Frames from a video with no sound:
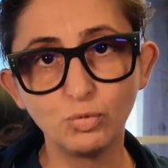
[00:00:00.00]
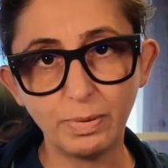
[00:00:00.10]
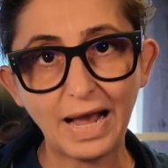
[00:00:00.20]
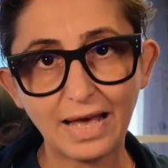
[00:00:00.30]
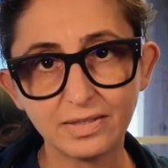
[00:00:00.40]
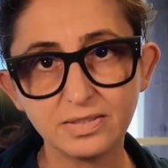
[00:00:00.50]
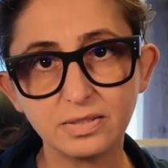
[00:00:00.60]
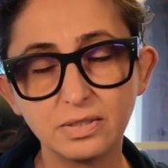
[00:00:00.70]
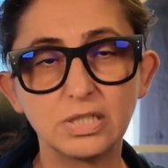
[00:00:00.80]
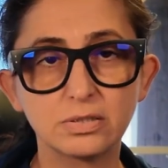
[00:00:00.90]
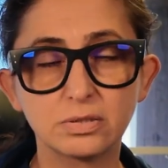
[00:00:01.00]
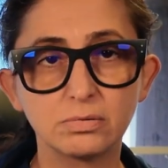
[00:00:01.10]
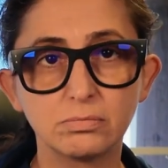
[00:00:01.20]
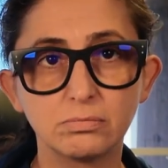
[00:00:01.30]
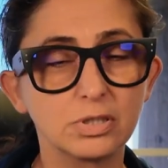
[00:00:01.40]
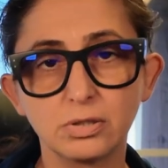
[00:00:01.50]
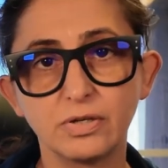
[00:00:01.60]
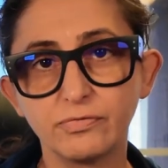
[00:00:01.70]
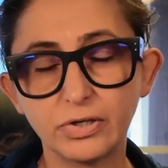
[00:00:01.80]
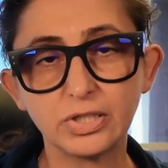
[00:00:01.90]
new paths is literally
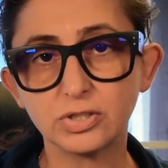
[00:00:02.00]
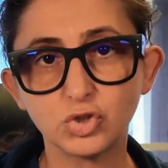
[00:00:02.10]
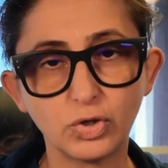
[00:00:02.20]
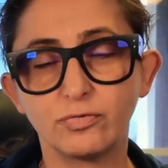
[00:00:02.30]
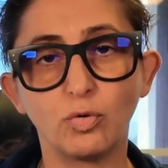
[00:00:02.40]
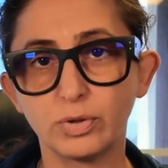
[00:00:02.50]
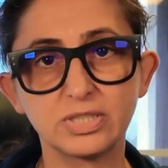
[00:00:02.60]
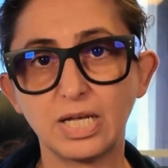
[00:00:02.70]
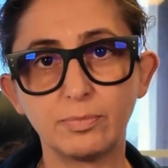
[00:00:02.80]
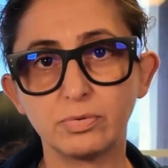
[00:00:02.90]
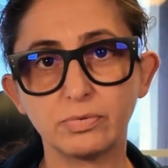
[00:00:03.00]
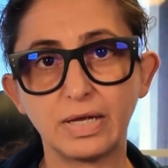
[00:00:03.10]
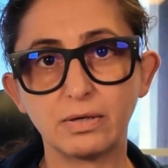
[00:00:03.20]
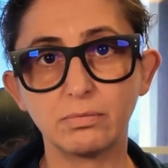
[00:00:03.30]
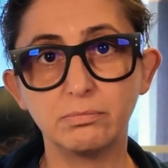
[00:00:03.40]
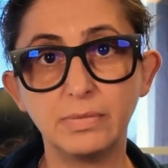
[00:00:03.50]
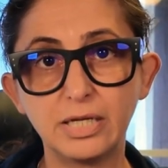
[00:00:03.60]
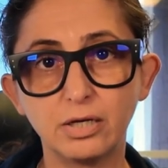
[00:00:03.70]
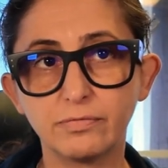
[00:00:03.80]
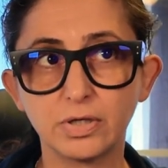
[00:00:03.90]
a very straightforward example that
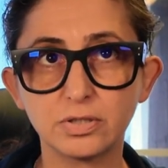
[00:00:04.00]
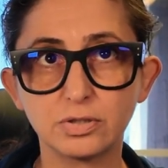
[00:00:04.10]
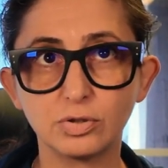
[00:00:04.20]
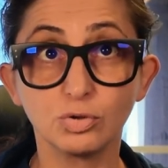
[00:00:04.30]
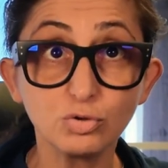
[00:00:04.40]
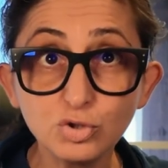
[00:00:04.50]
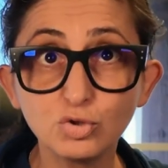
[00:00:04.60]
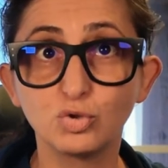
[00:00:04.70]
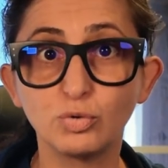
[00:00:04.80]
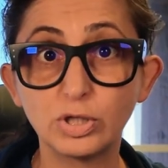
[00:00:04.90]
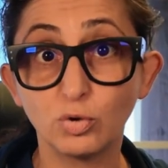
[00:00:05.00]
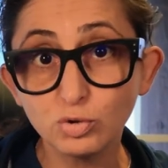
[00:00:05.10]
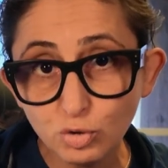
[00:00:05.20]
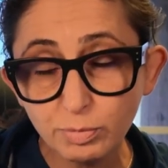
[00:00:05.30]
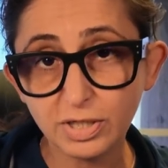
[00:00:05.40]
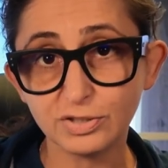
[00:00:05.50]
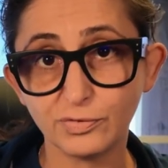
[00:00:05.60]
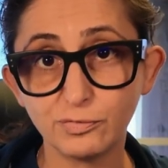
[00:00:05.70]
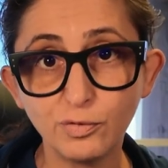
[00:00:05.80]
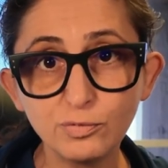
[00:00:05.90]
many of us used to do and don't do because of
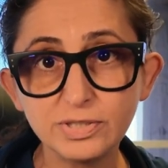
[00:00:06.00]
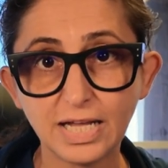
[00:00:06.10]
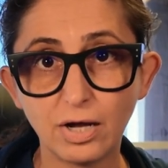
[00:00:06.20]
our phones